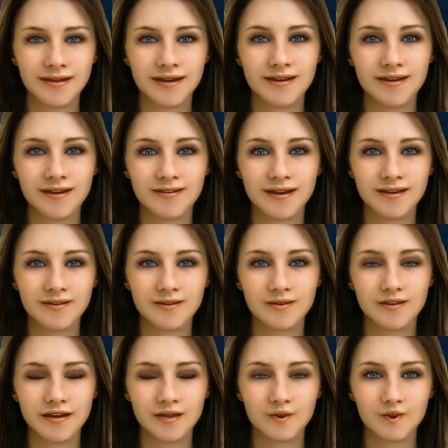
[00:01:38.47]
If you must
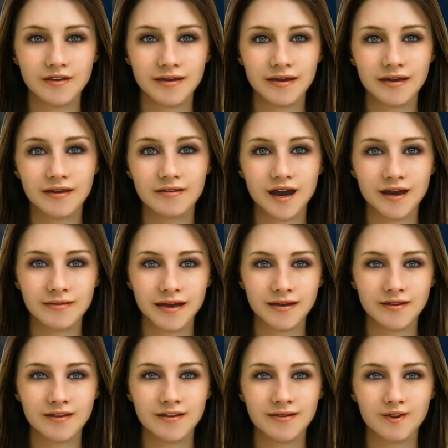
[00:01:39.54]
move, be sure to leave
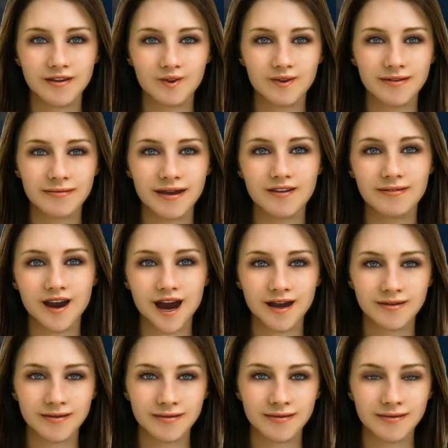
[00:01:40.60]
markers that searchers can
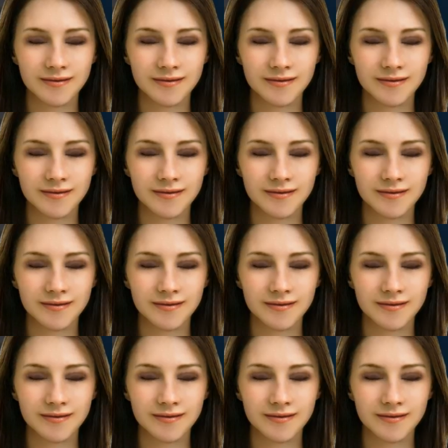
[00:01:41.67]
follow.